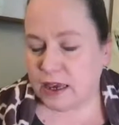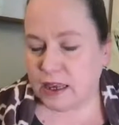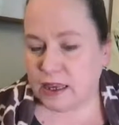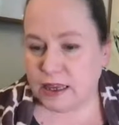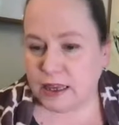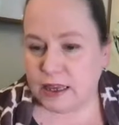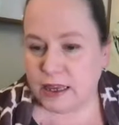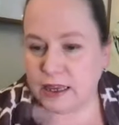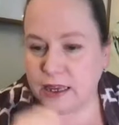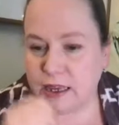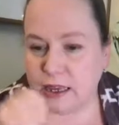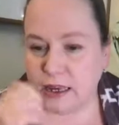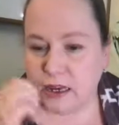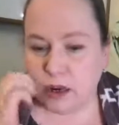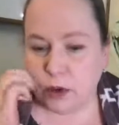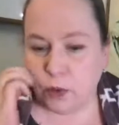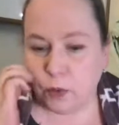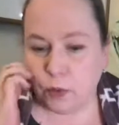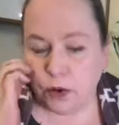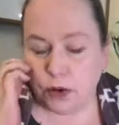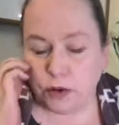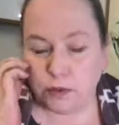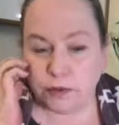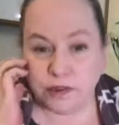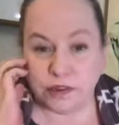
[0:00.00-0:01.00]
then
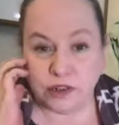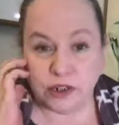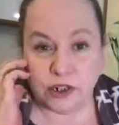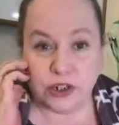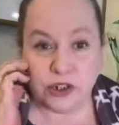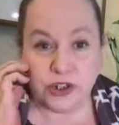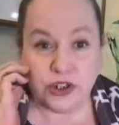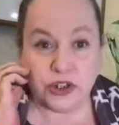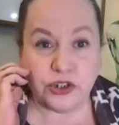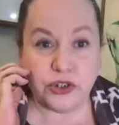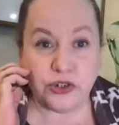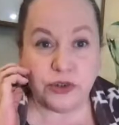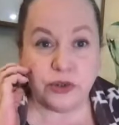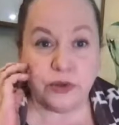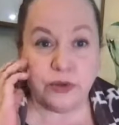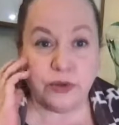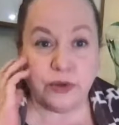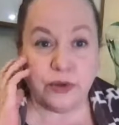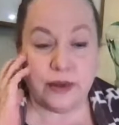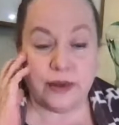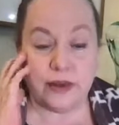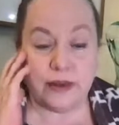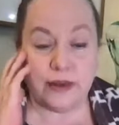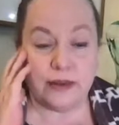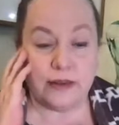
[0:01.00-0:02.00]
what I was going to do
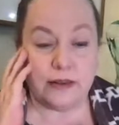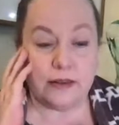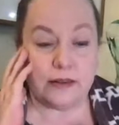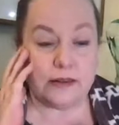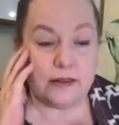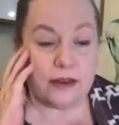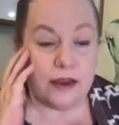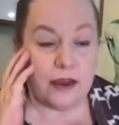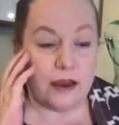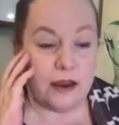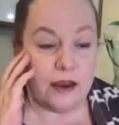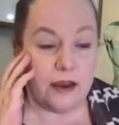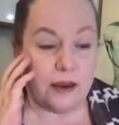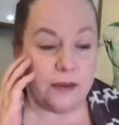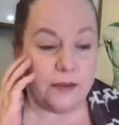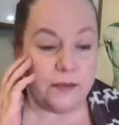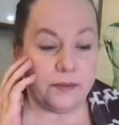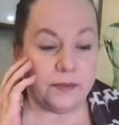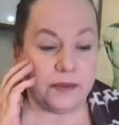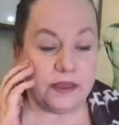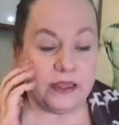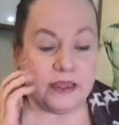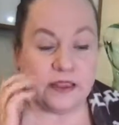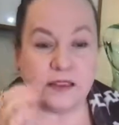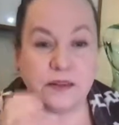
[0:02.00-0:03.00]
is
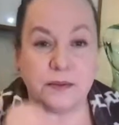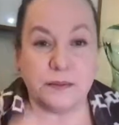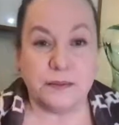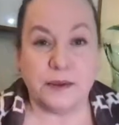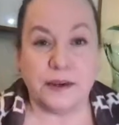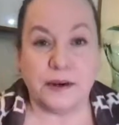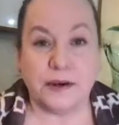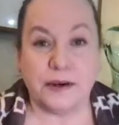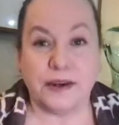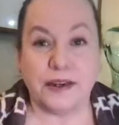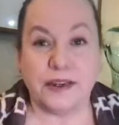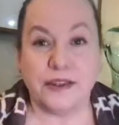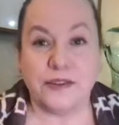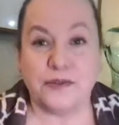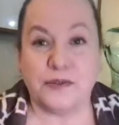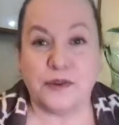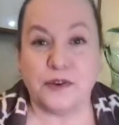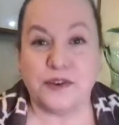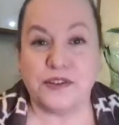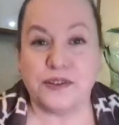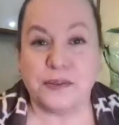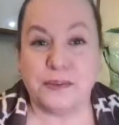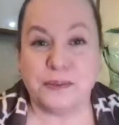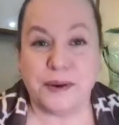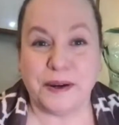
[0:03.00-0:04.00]
get some berries,
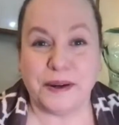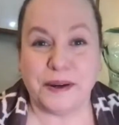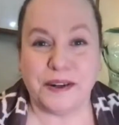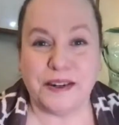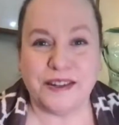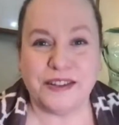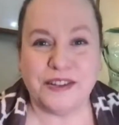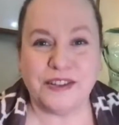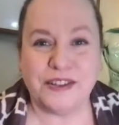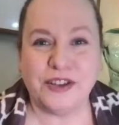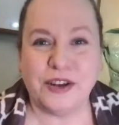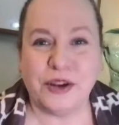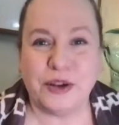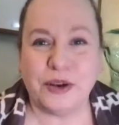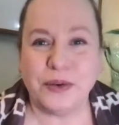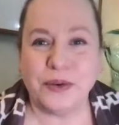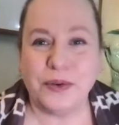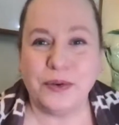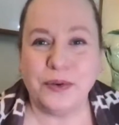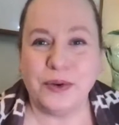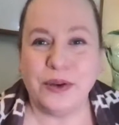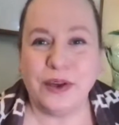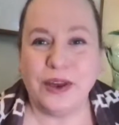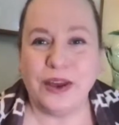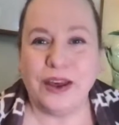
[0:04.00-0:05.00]
frozen berries,
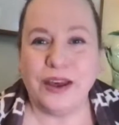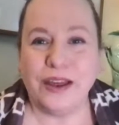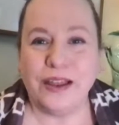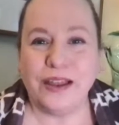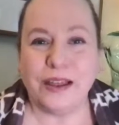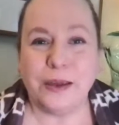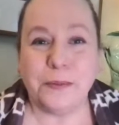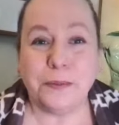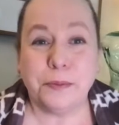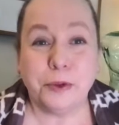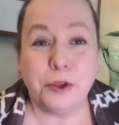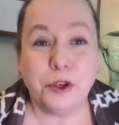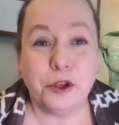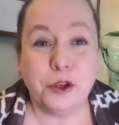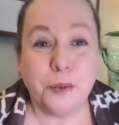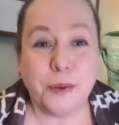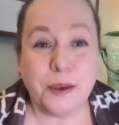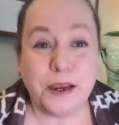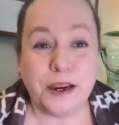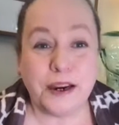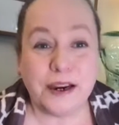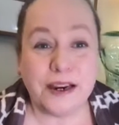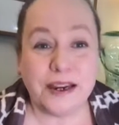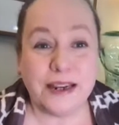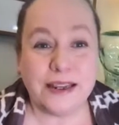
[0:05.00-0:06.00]
like
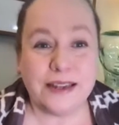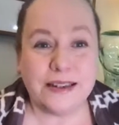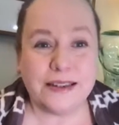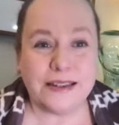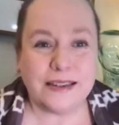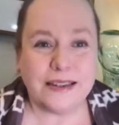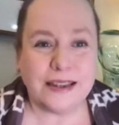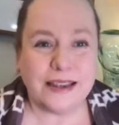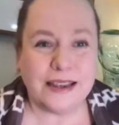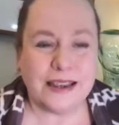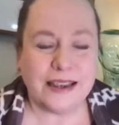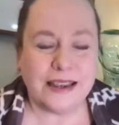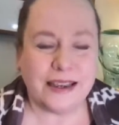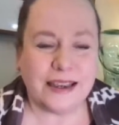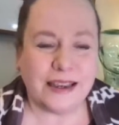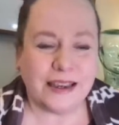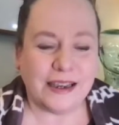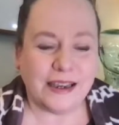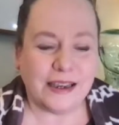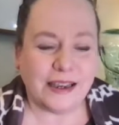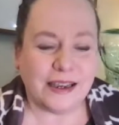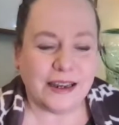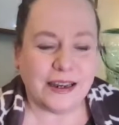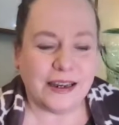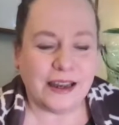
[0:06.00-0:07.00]
blueberries,
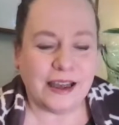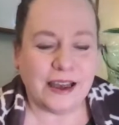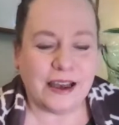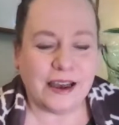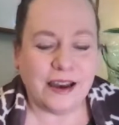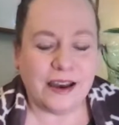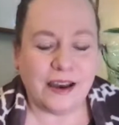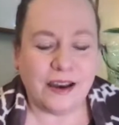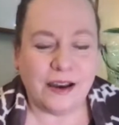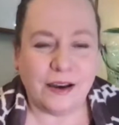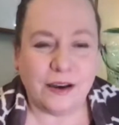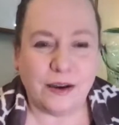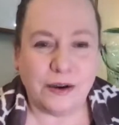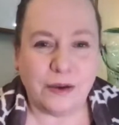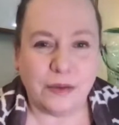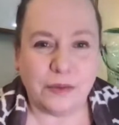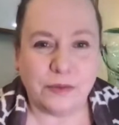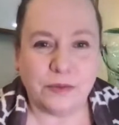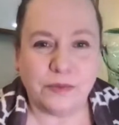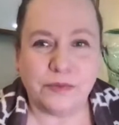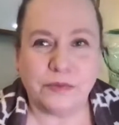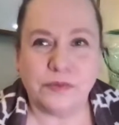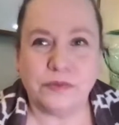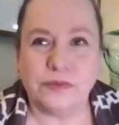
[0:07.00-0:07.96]
and all